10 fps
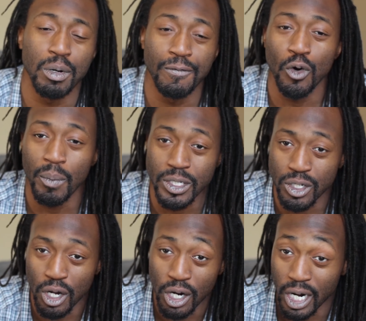performance
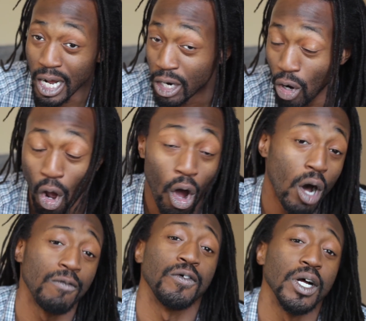car on
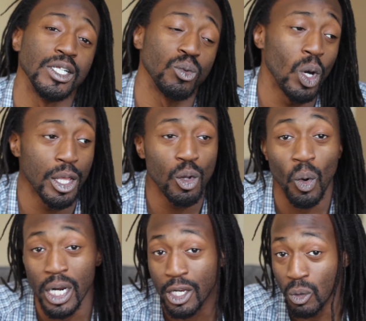all fronts, whether you
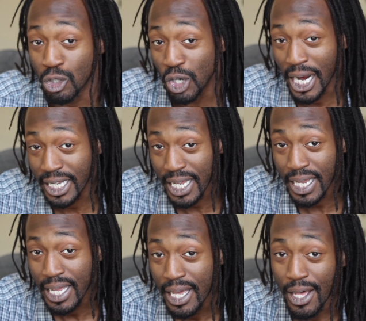want to do track
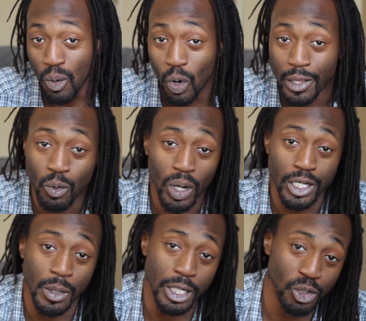day, whether you
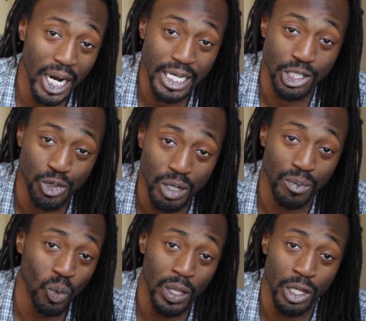want to do the drag
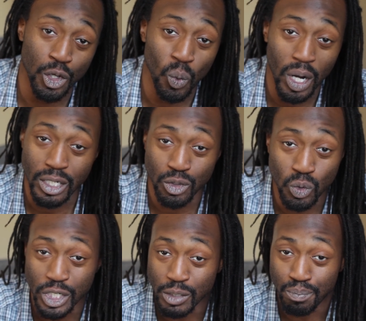strip, whether you want
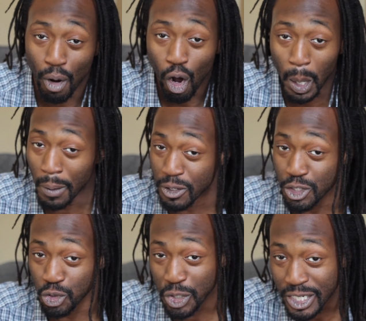to just ball on the
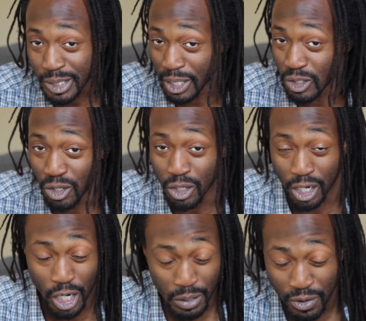streets like you saw in
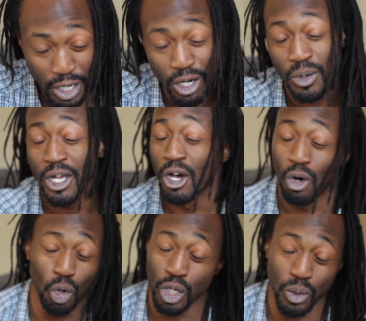our other video,
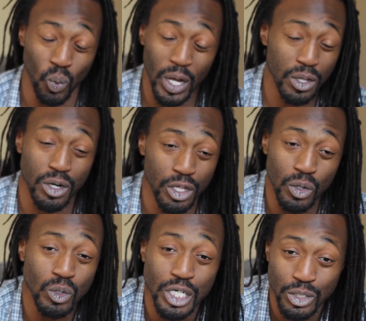or whether
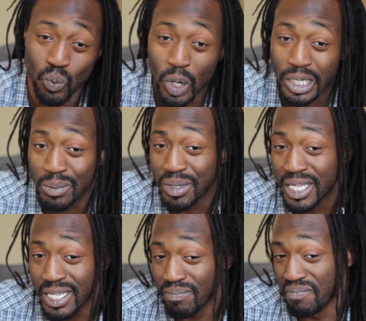you just want to
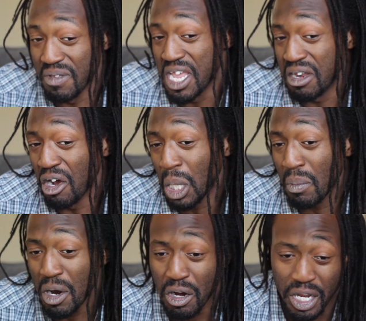be an
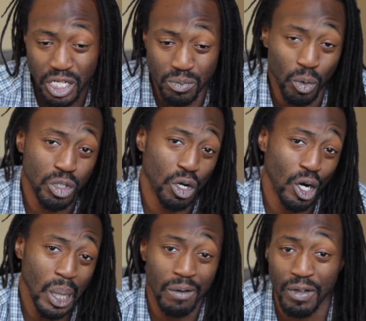all-American sports
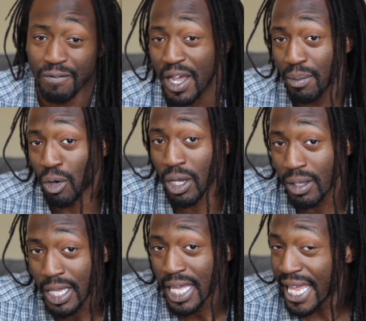car loving fanboy.
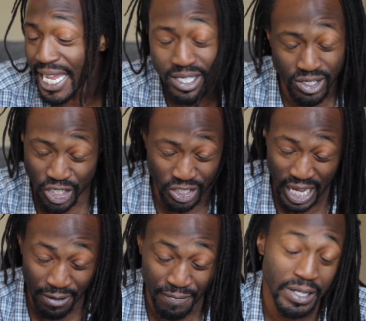It's
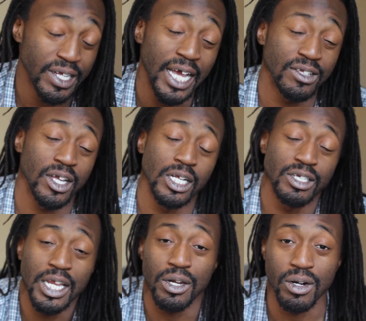just a fantastic
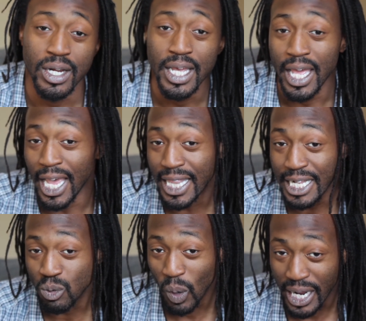contender, and
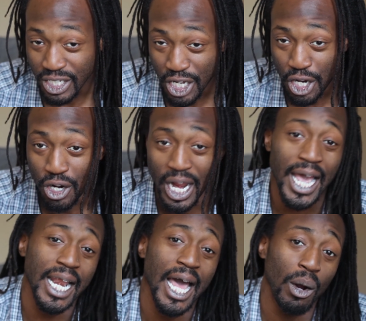that's why it's here
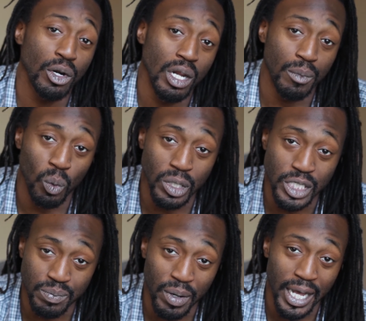at our
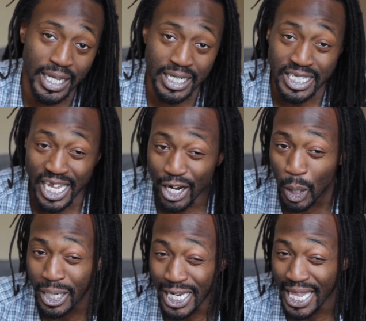#1 spot. Not
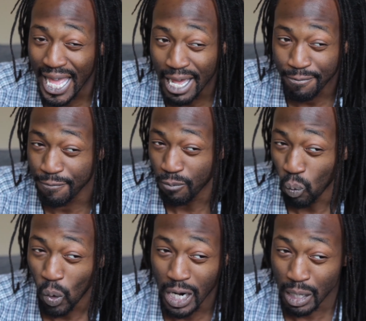only did it have
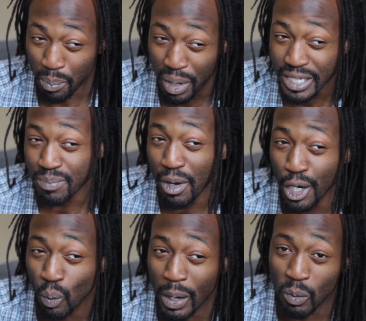one of the best
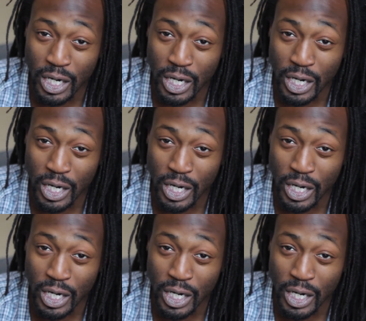power to weight